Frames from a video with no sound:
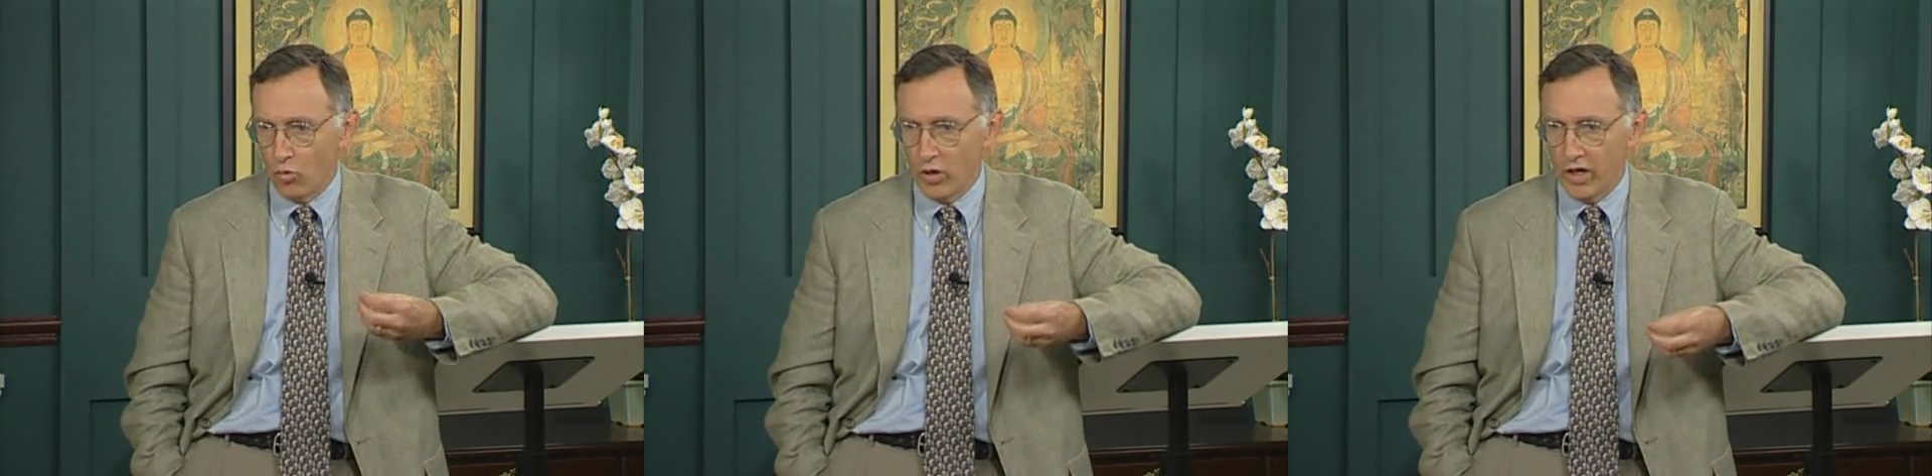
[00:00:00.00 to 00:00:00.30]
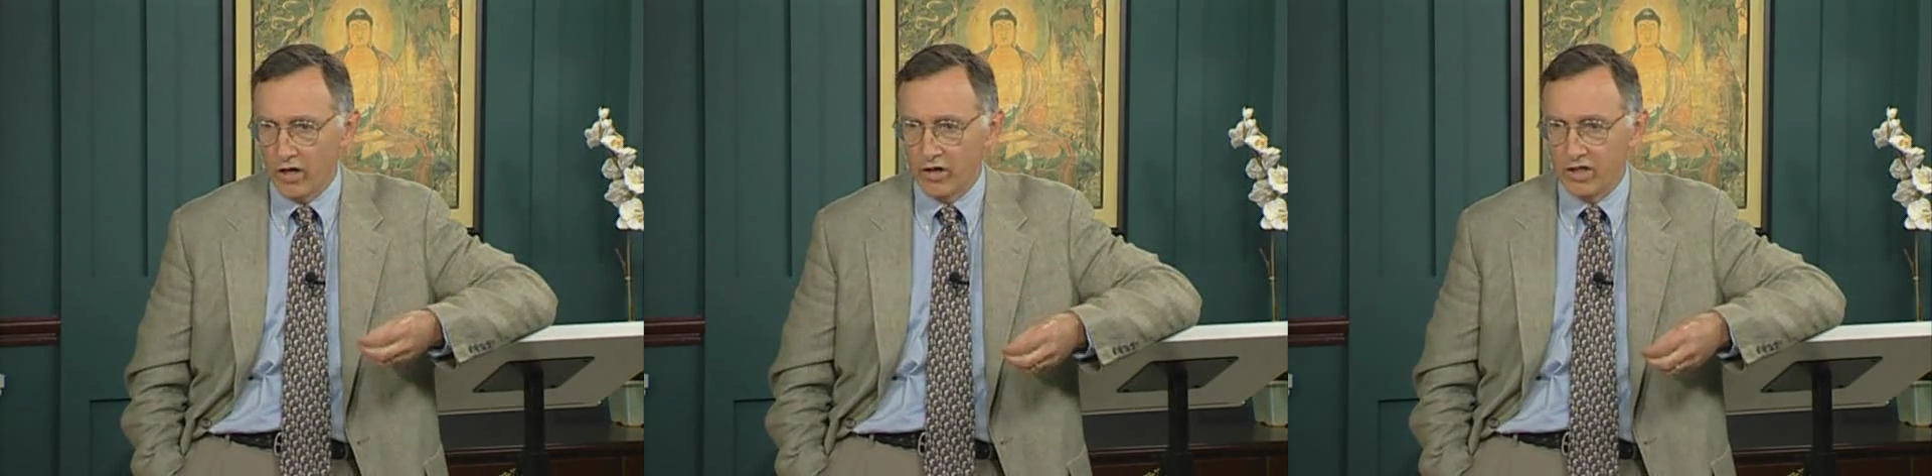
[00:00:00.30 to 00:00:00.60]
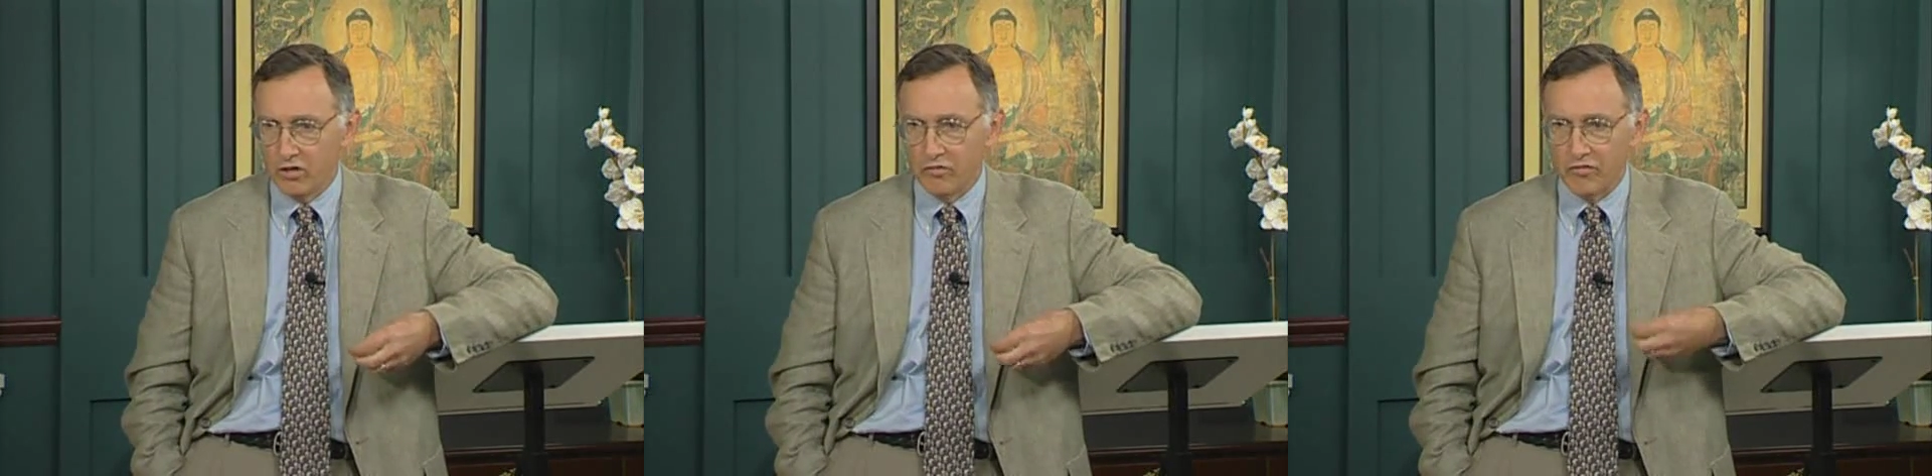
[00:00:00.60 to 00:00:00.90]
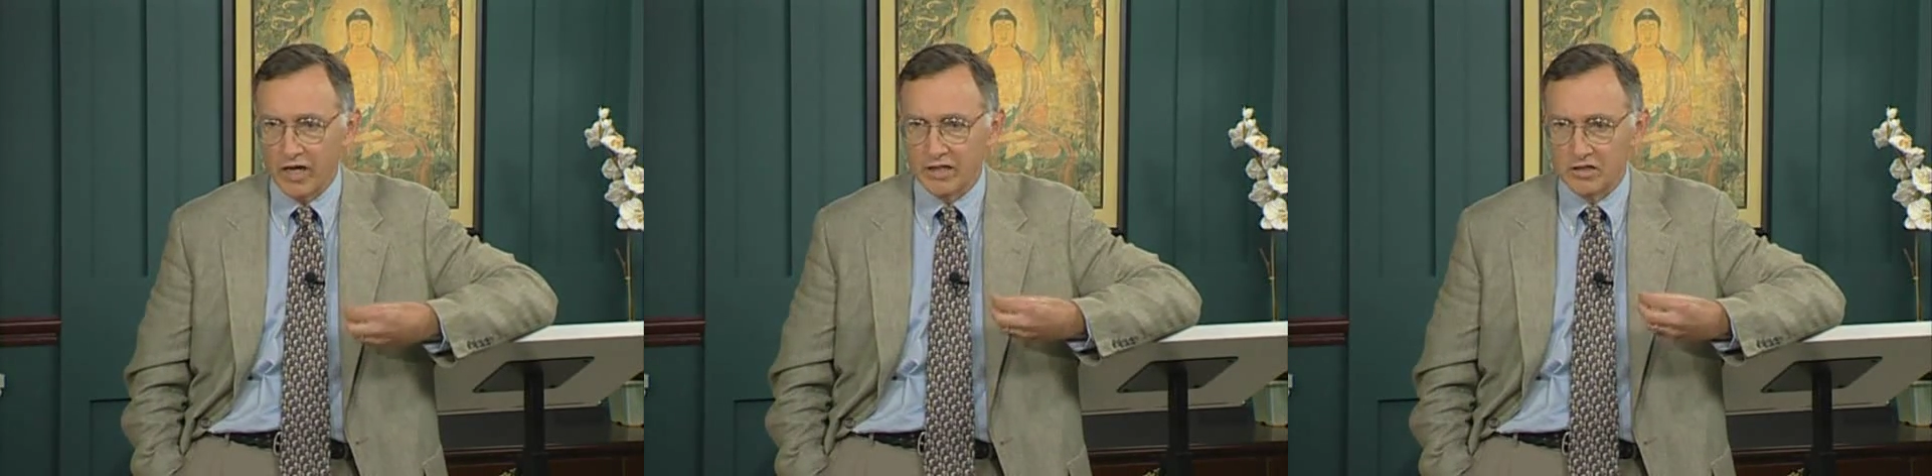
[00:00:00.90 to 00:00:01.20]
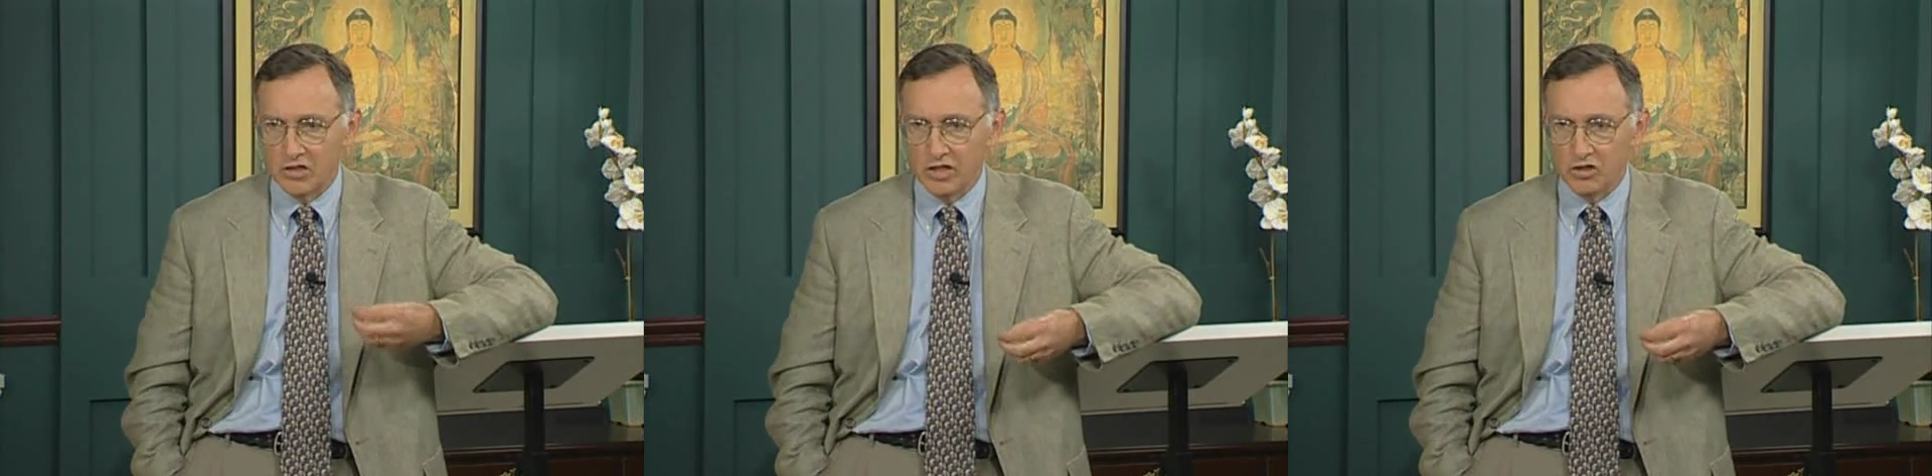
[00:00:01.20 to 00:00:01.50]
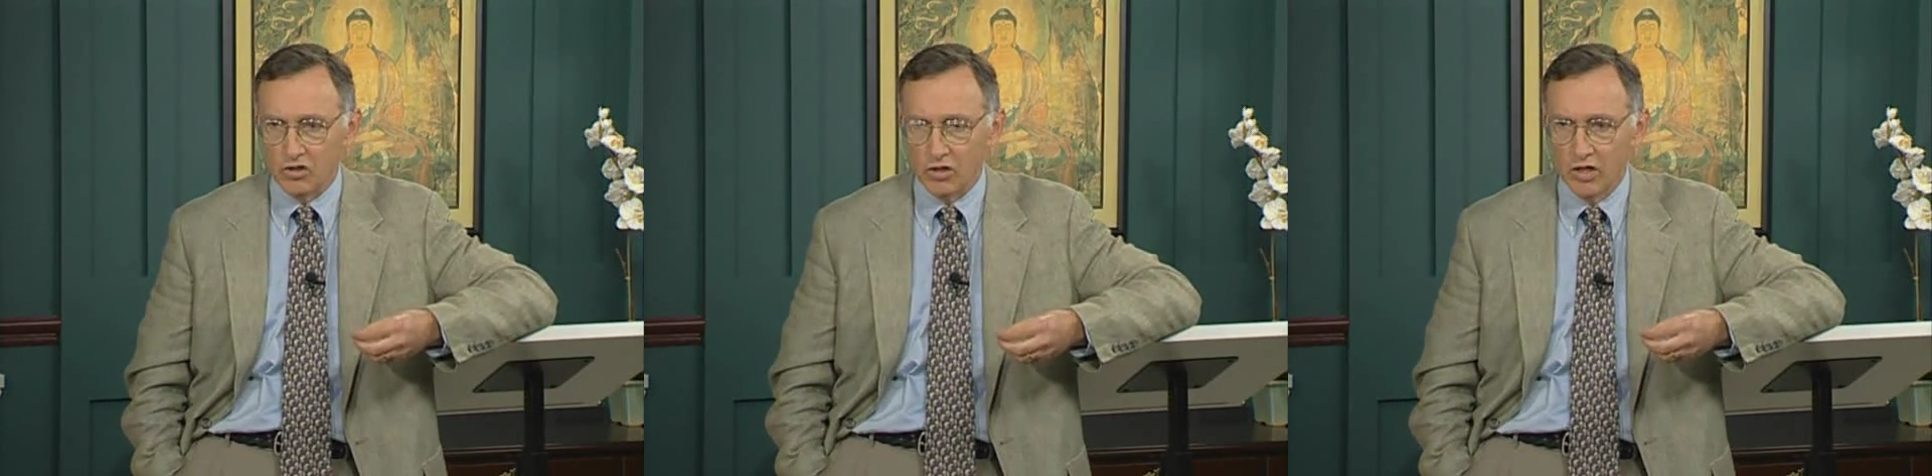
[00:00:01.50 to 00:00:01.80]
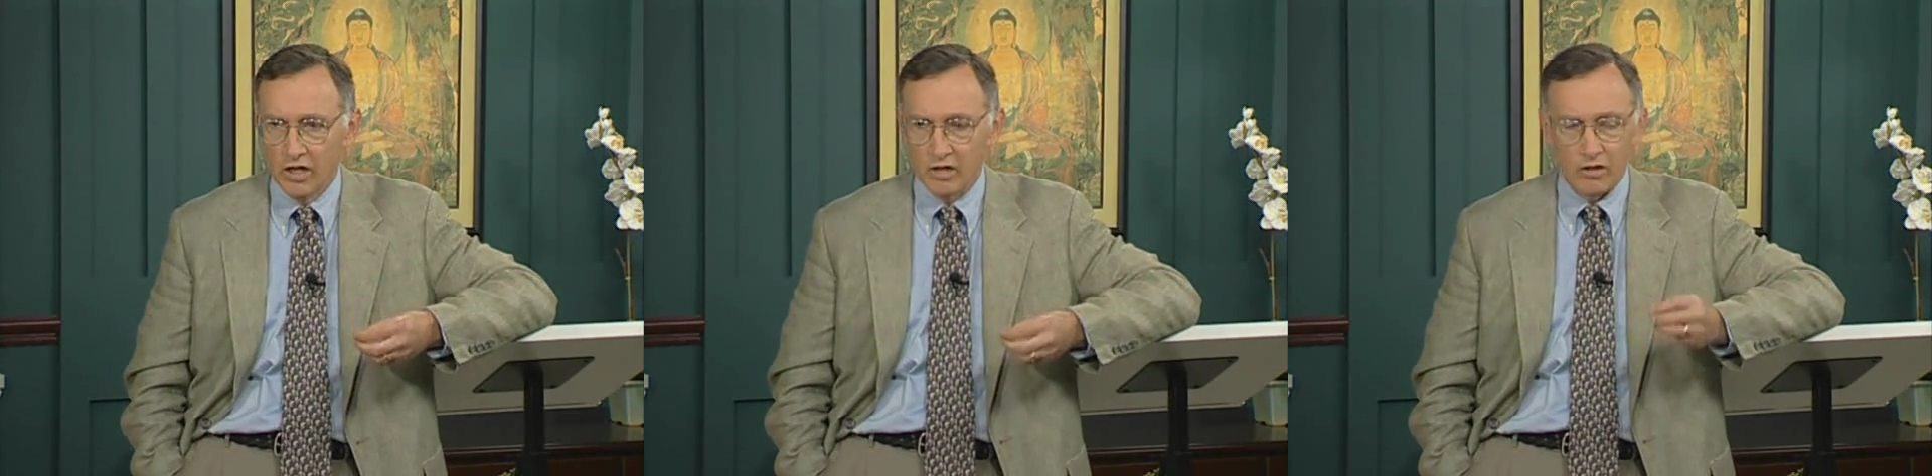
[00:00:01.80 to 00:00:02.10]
where he could find a teacher